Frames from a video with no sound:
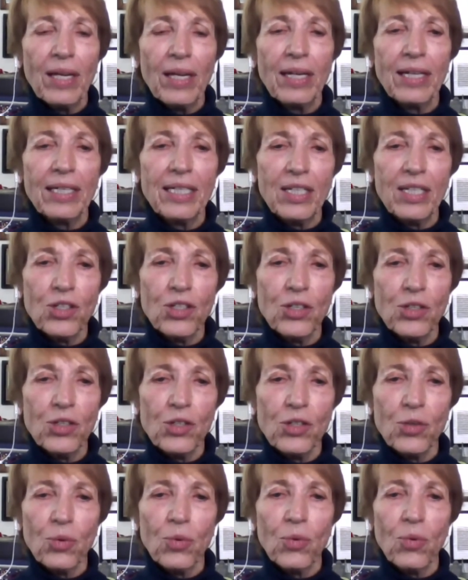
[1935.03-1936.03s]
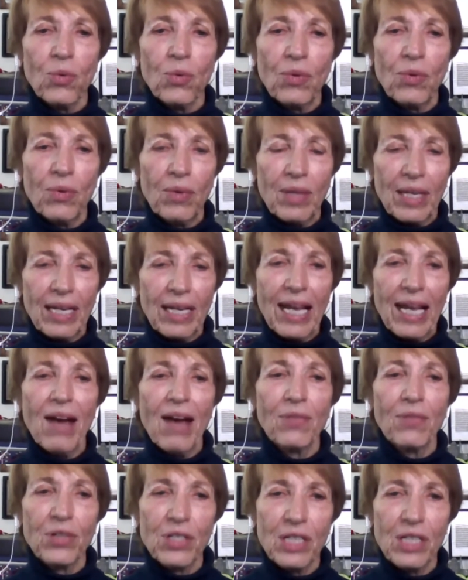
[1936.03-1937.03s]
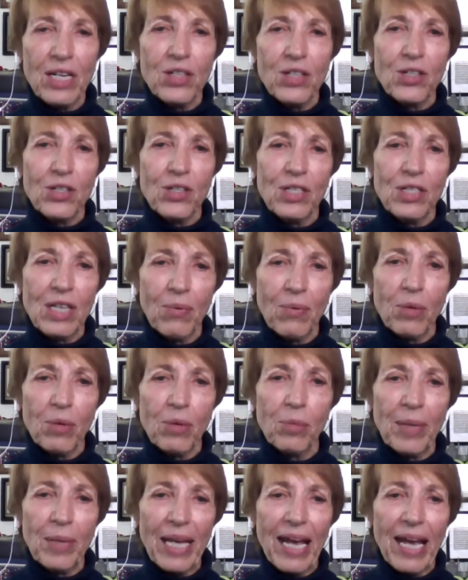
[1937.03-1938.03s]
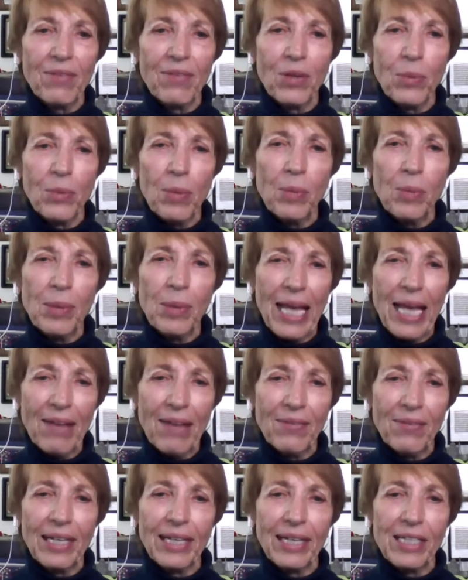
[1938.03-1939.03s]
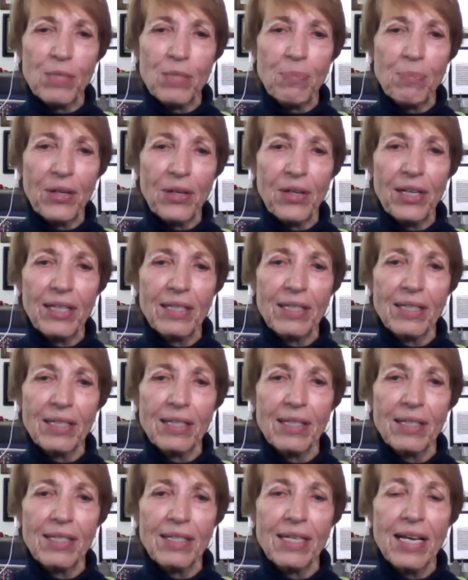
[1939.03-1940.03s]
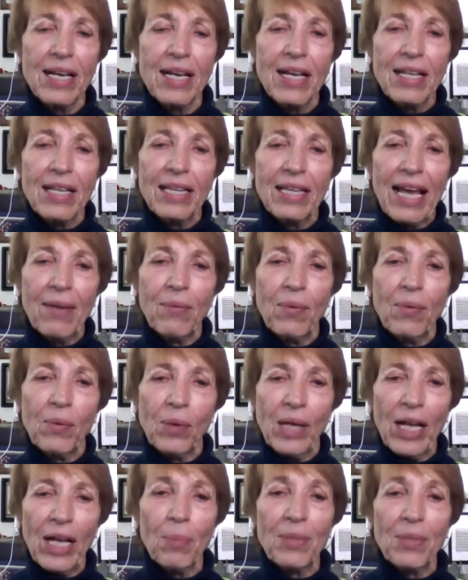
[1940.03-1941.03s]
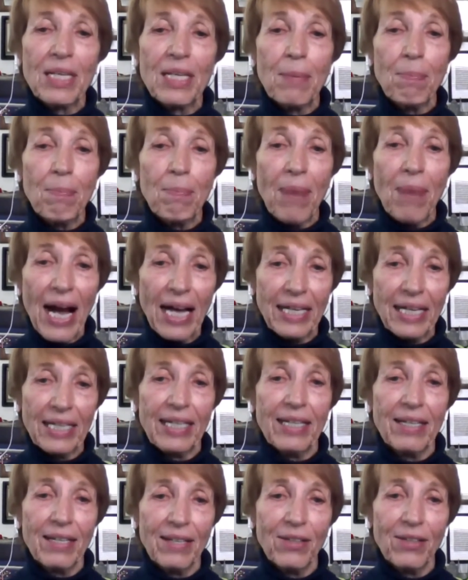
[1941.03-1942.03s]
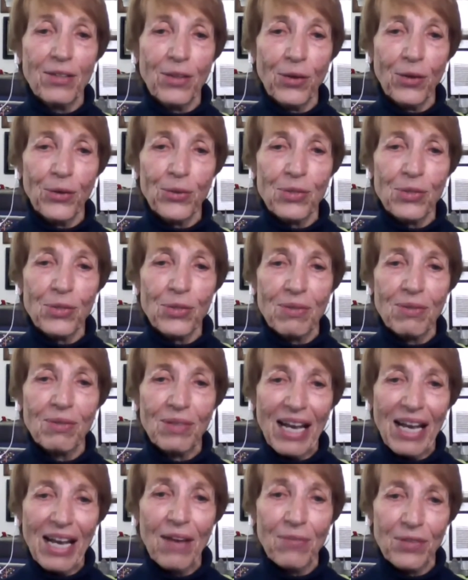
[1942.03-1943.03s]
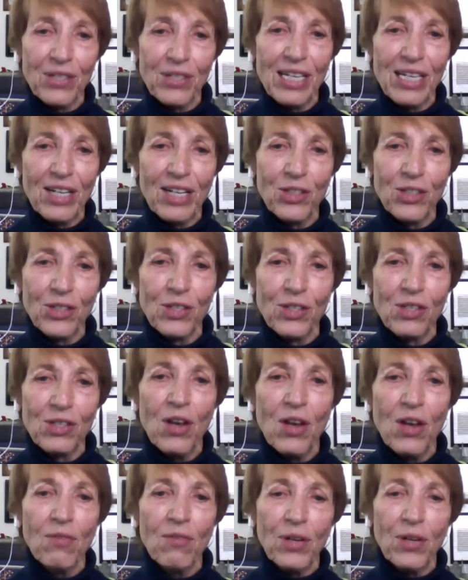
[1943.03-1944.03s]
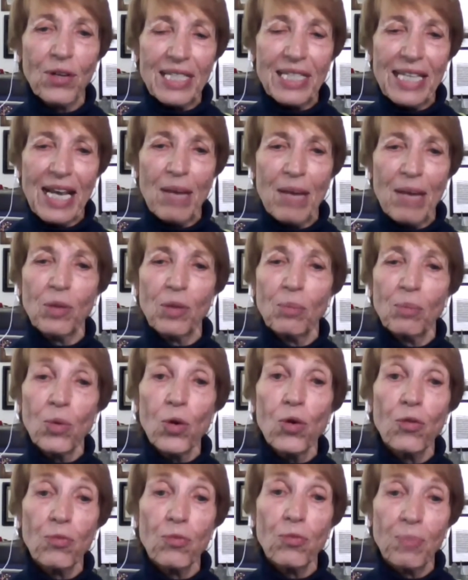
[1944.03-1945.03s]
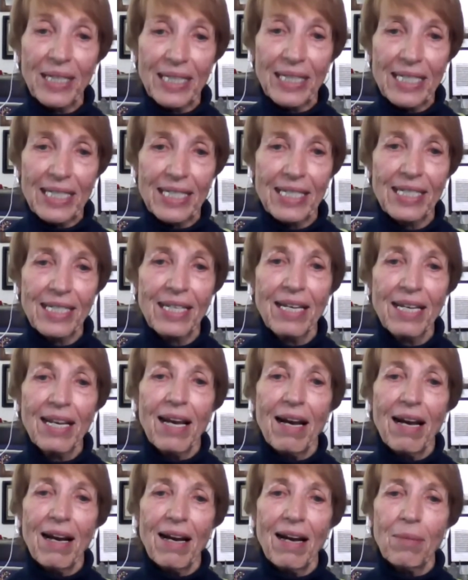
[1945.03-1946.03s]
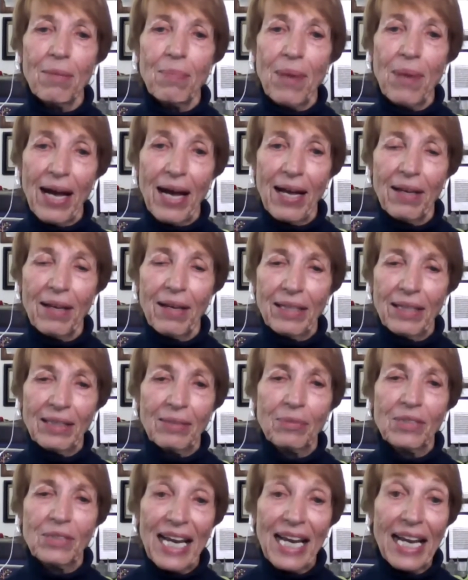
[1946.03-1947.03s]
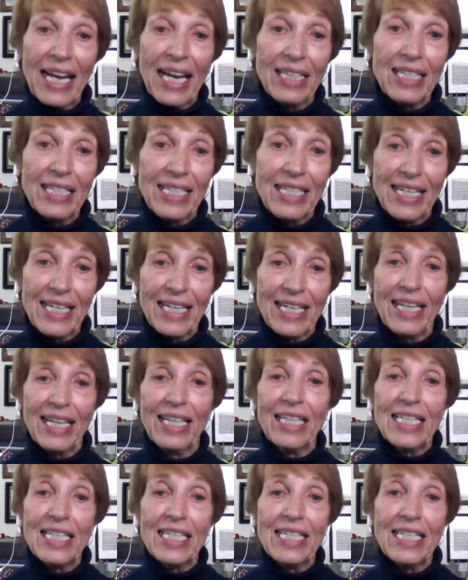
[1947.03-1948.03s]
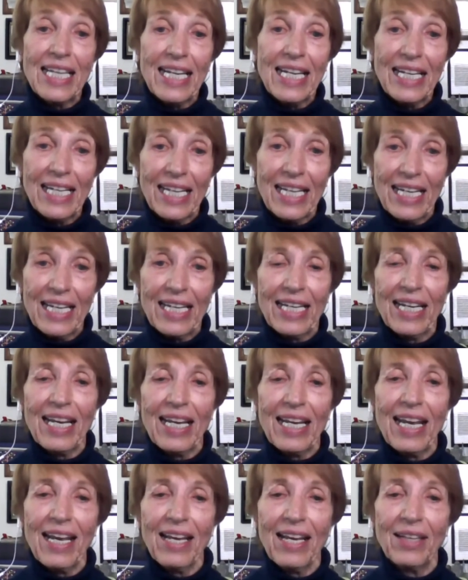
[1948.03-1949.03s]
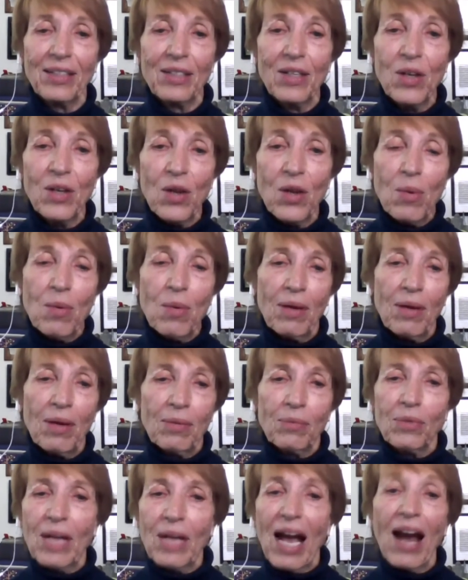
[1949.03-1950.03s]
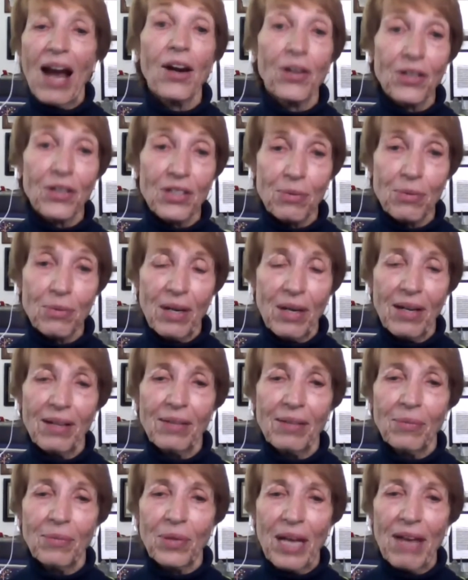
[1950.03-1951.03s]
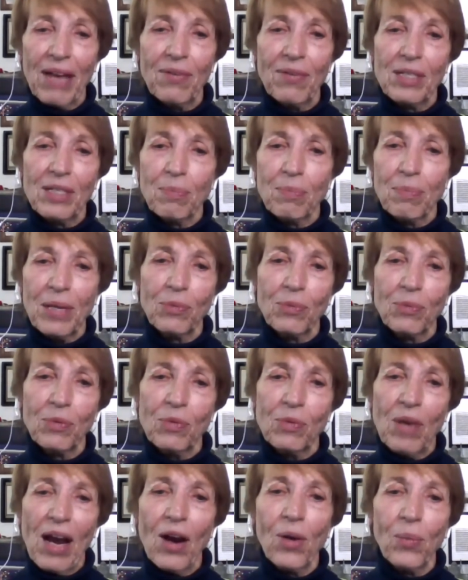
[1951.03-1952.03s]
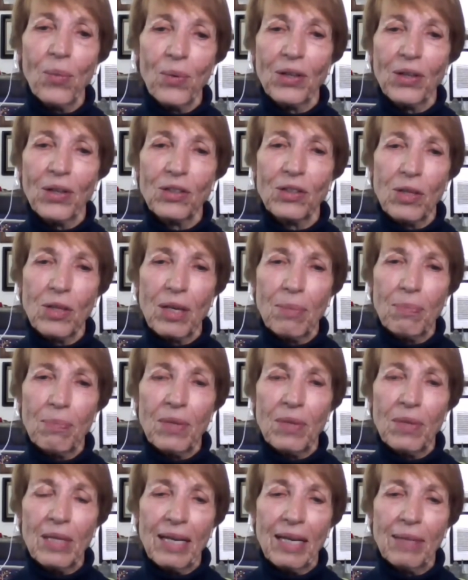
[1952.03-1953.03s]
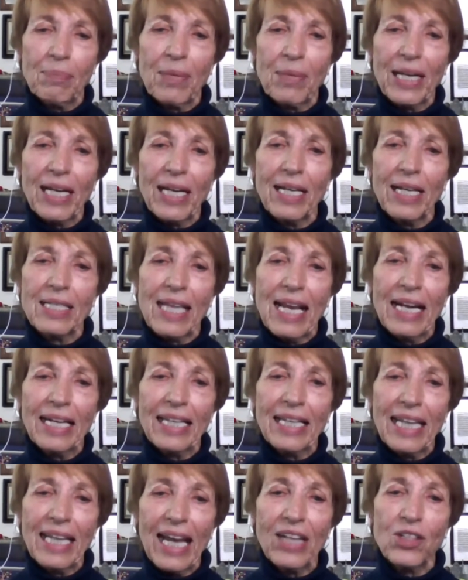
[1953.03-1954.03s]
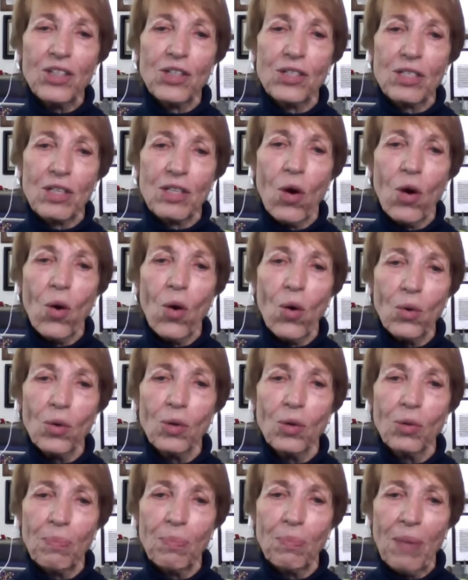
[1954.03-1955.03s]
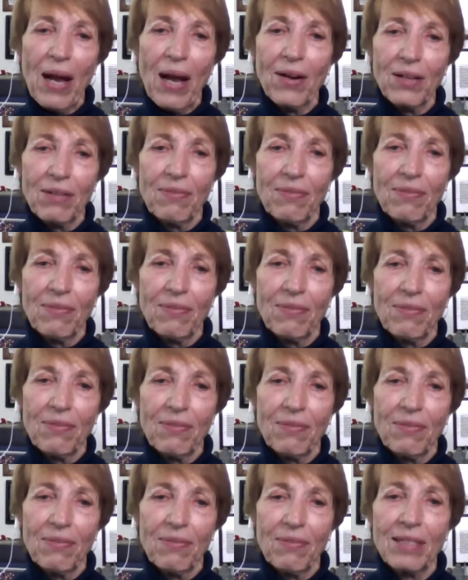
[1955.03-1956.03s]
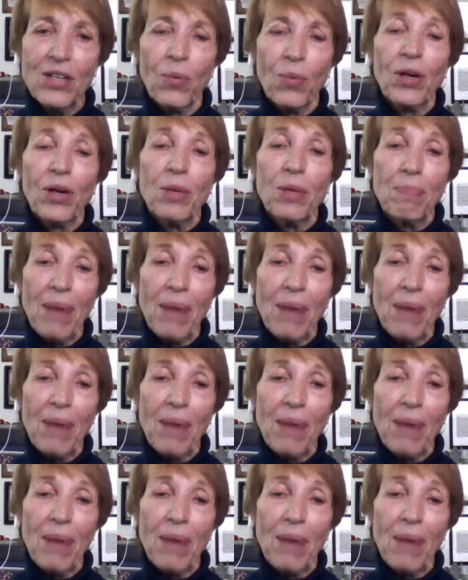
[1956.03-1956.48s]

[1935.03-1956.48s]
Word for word: in addition to the conversations that we will be having, we will be having experiences that will help us embody those conversations. For example, movement, uh, and dancing, and singing, and uh, art we're having some pe- artwork so that, that because that engages the whole part of us.